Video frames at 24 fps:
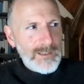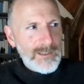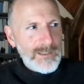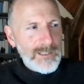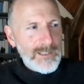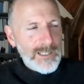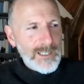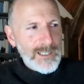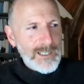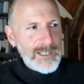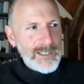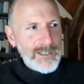
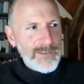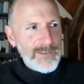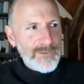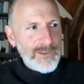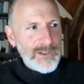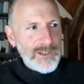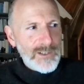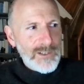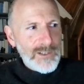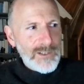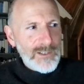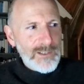the kind of,
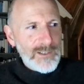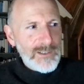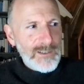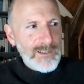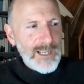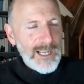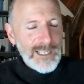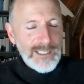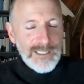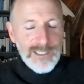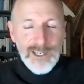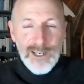
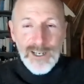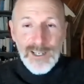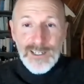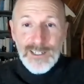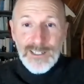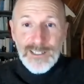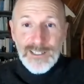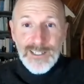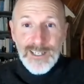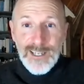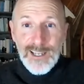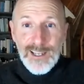as I
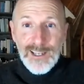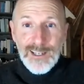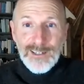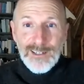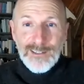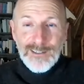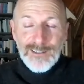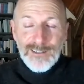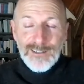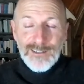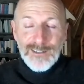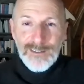see
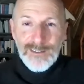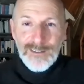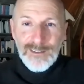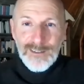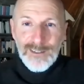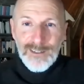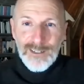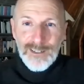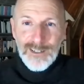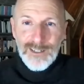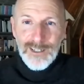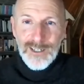it,
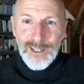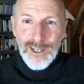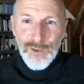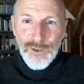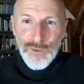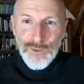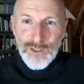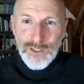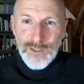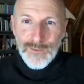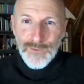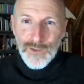the
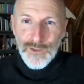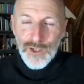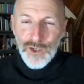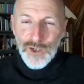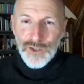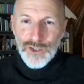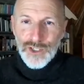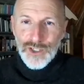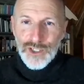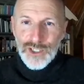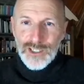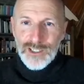codes of
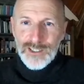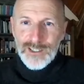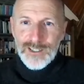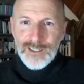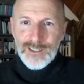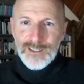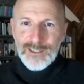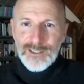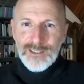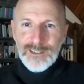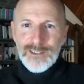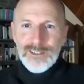
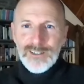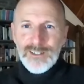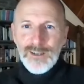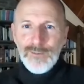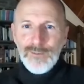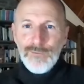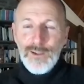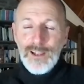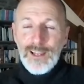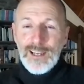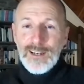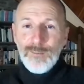consciousness
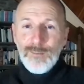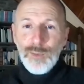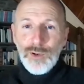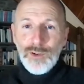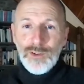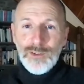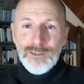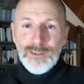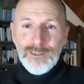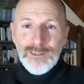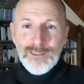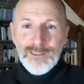
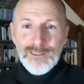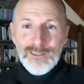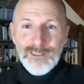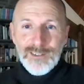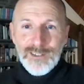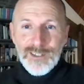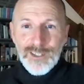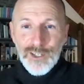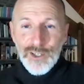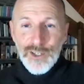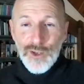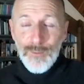available
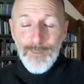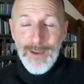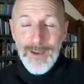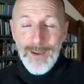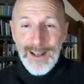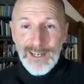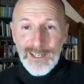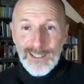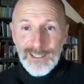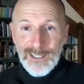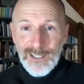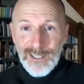to
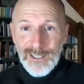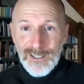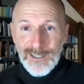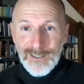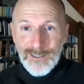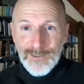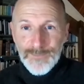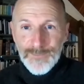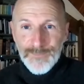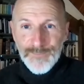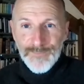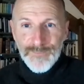humanity.
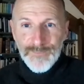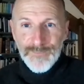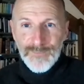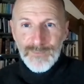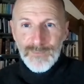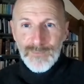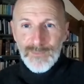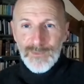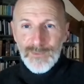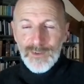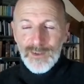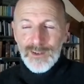
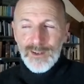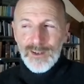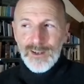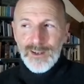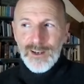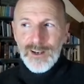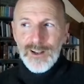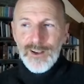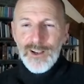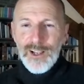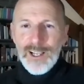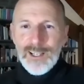you
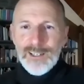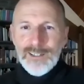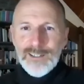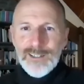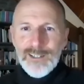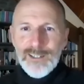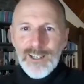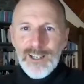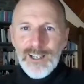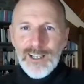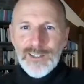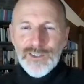know,
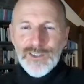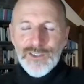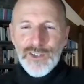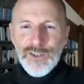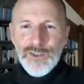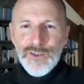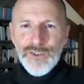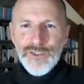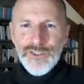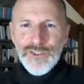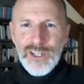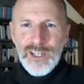and and so
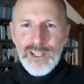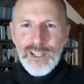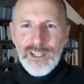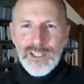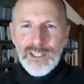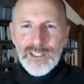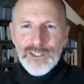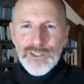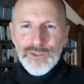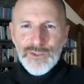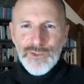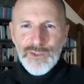you see
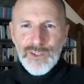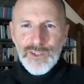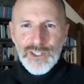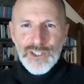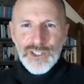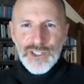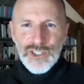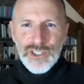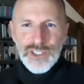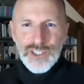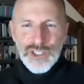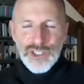this through these
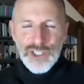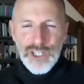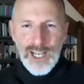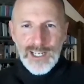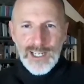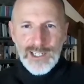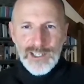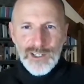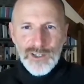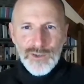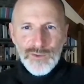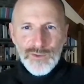
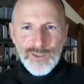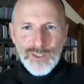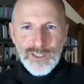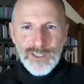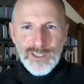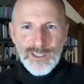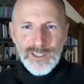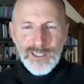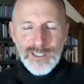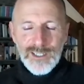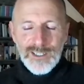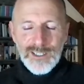shadows
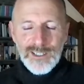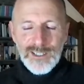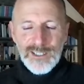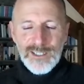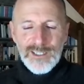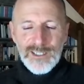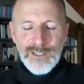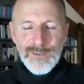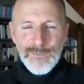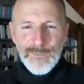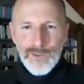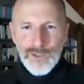and these
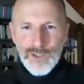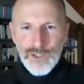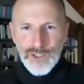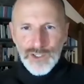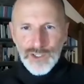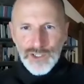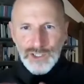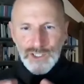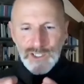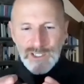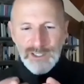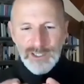different
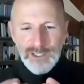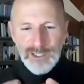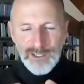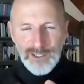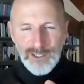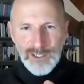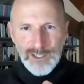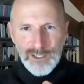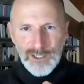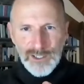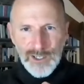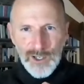sh the,
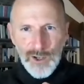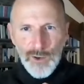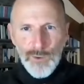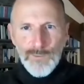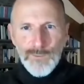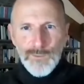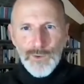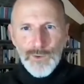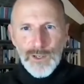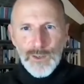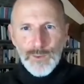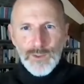these low
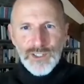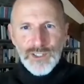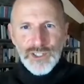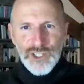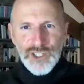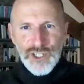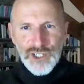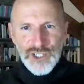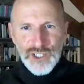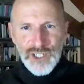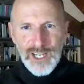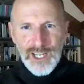
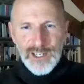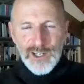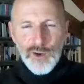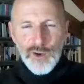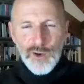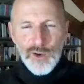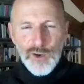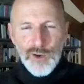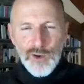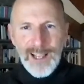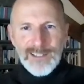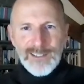frequency shadow
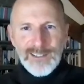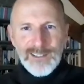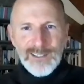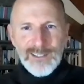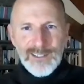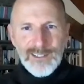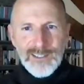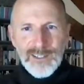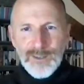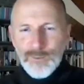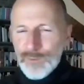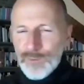
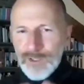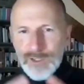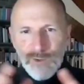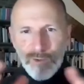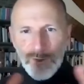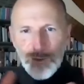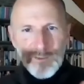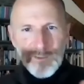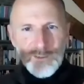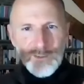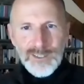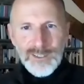patterns that we
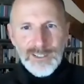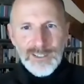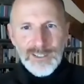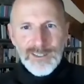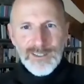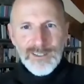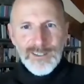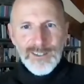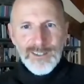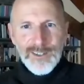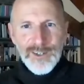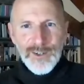all,
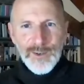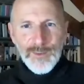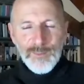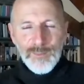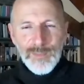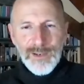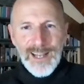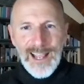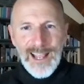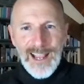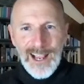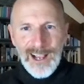you know,
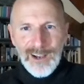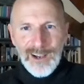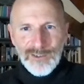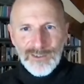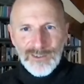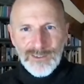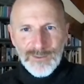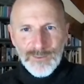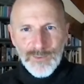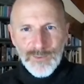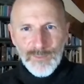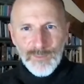play out.
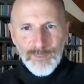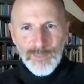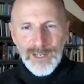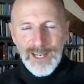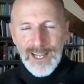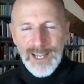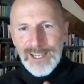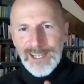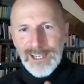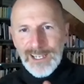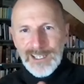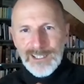We're
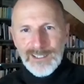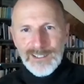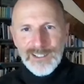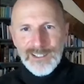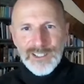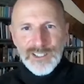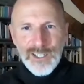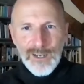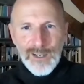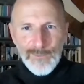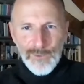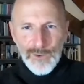playing in the
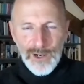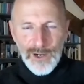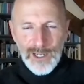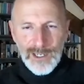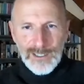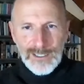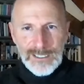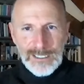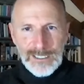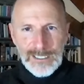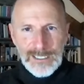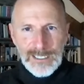suffering,
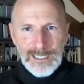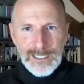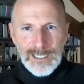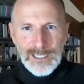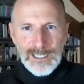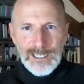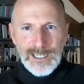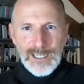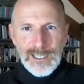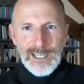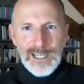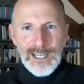
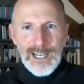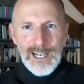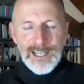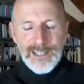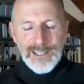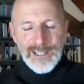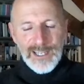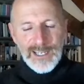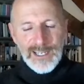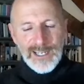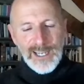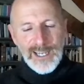
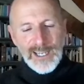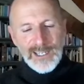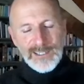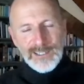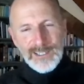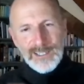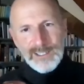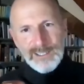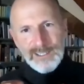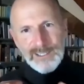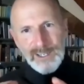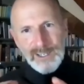and then hidden
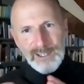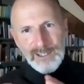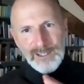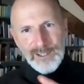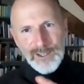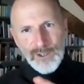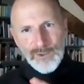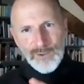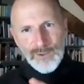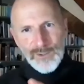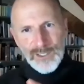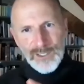inside
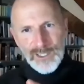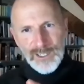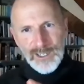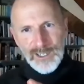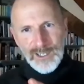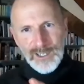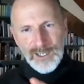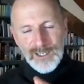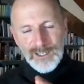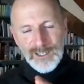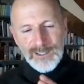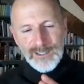those
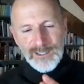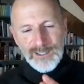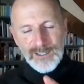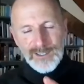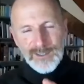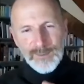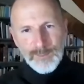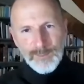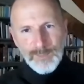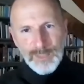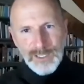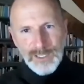are
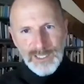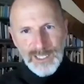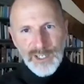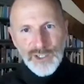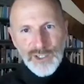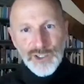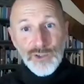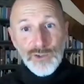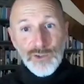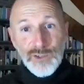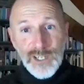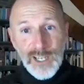these
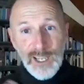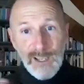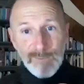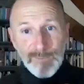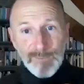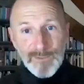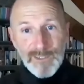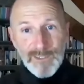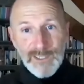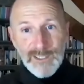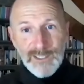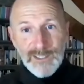potential
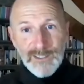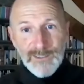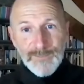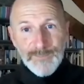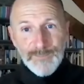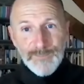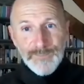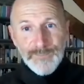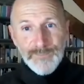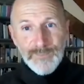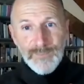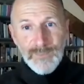gifts,
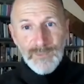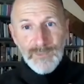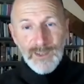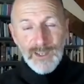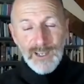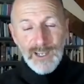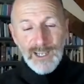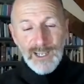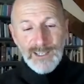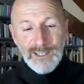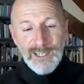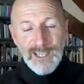
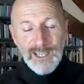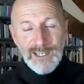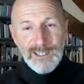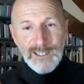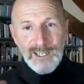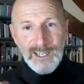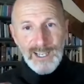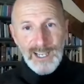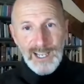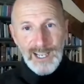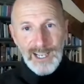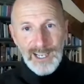and
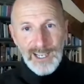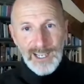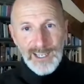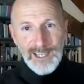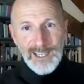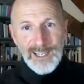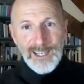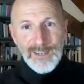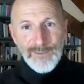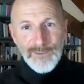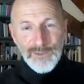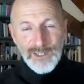then at,
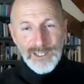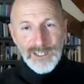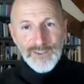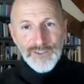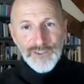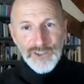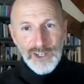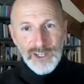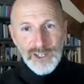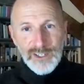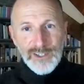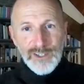even
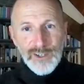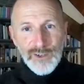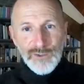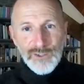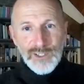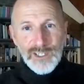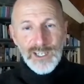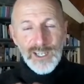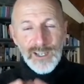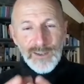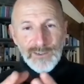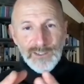inside those
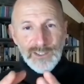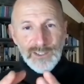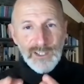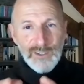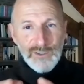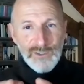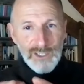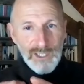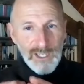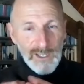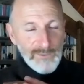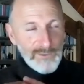gifts, so
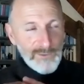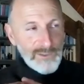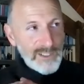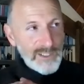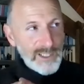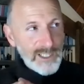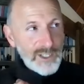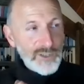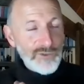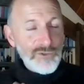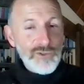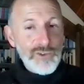those gifts are
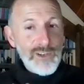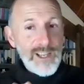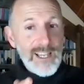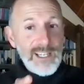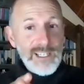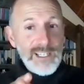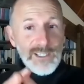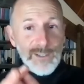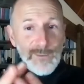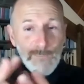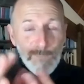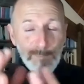the
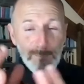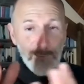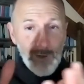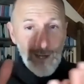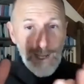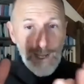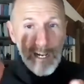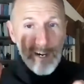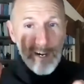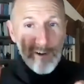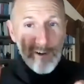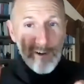creative
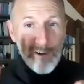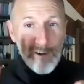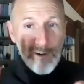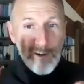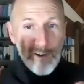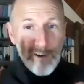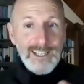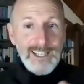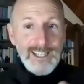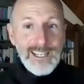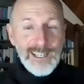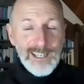flowering,
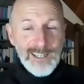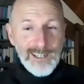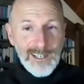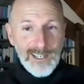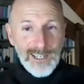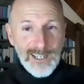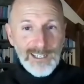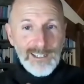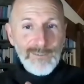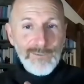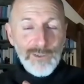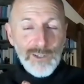the
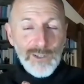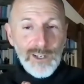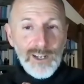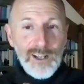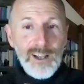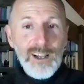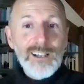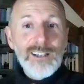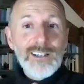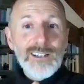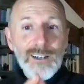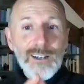healing, if you
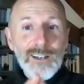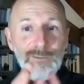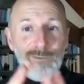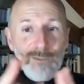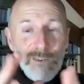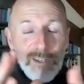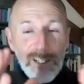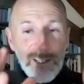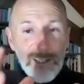like, of